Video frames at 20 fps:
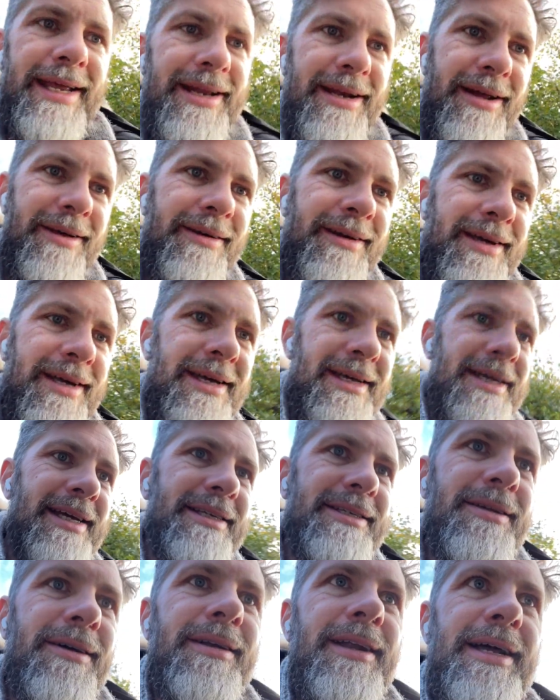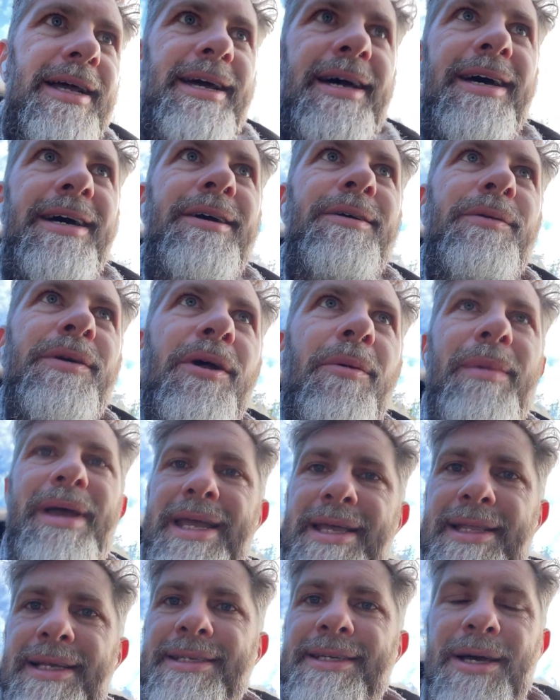You know, it's not like we're not
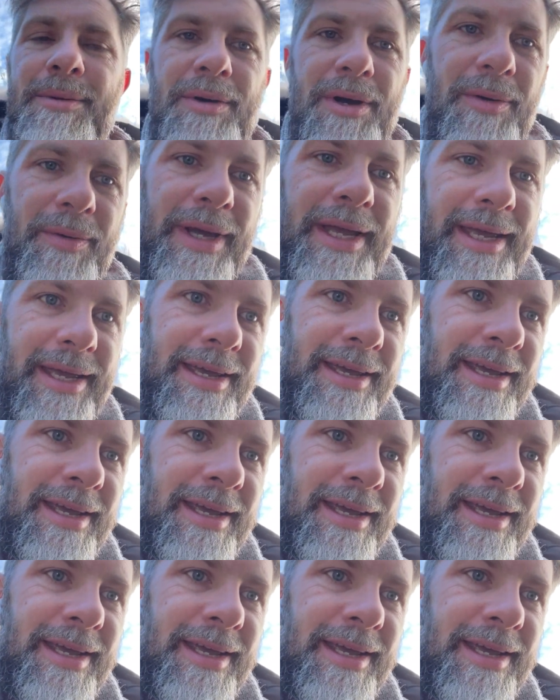making this up, are we?